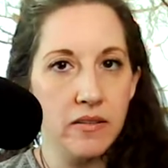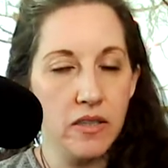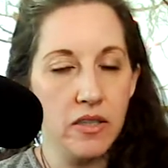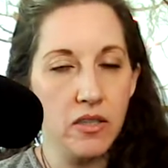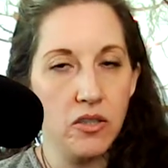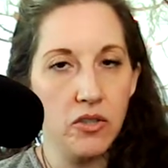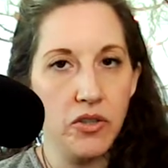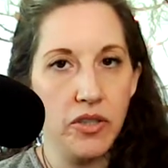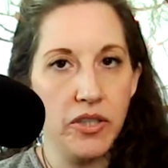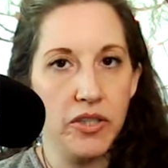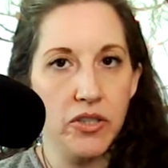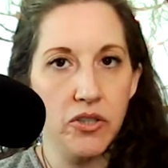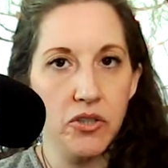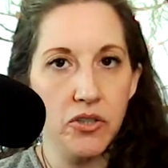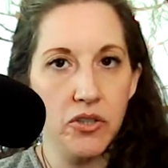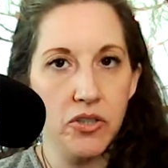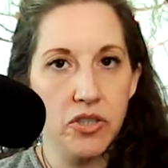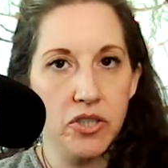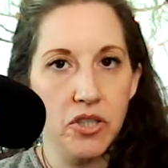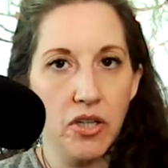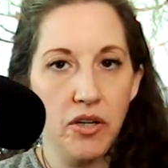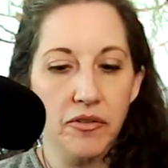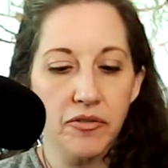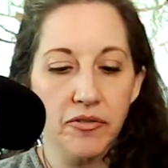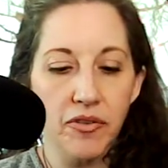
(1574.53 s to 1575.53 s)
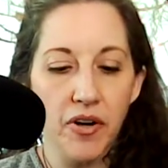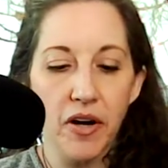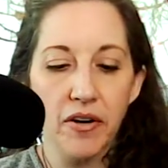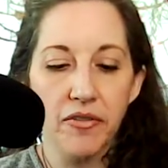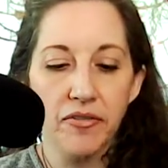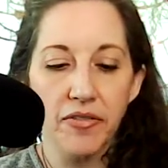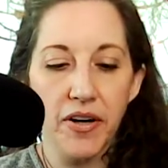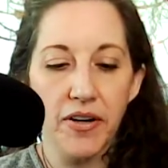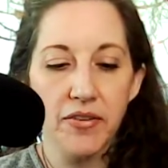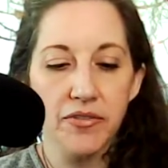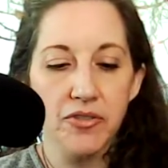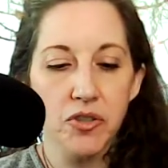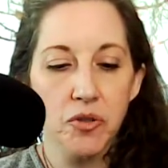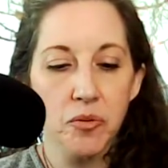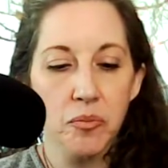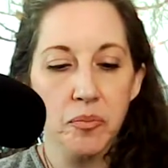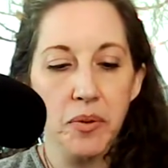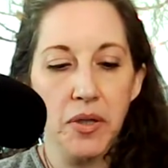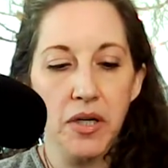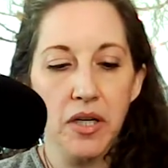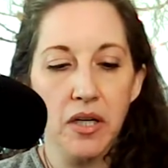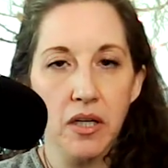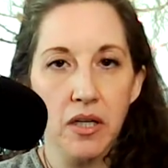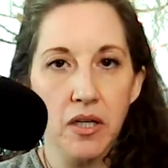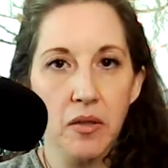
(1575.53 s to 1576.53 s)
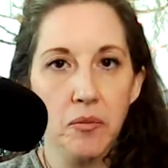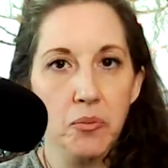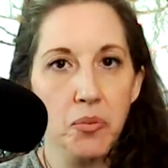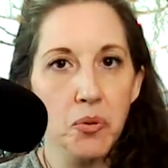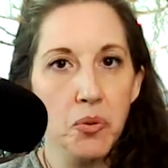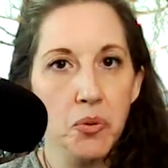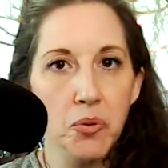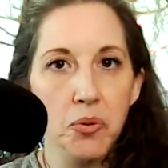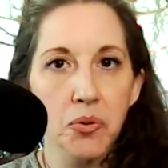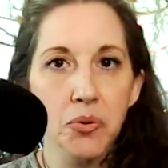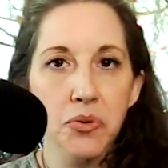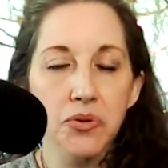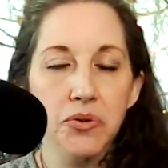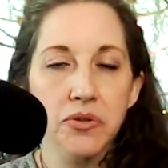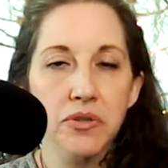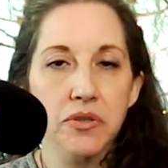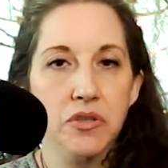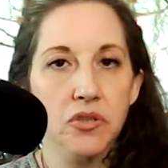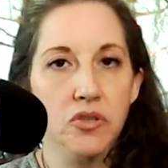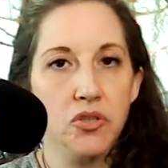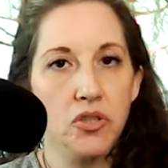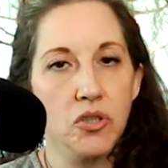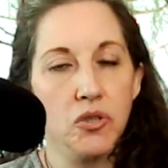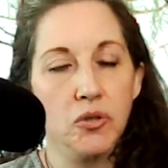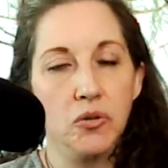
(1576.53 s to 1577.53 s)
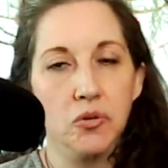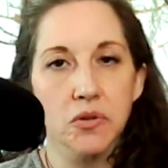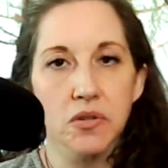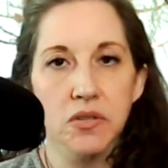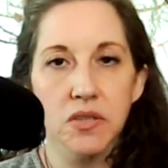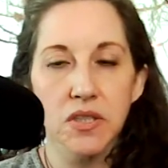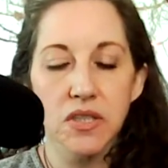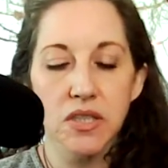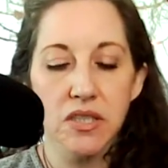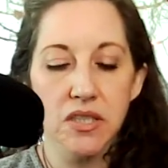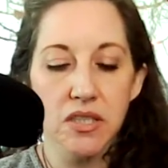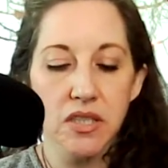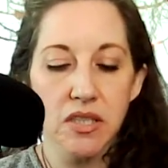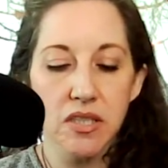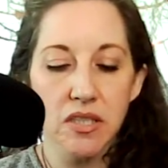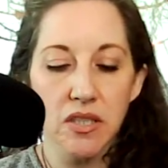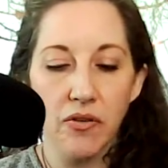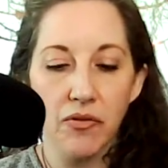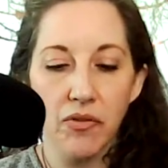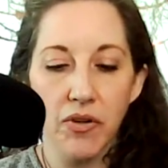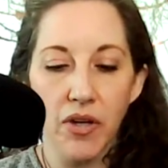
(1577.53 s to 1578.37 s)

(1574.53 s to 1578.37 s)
and clean yourself off after being in pools and jacuzzis and stuff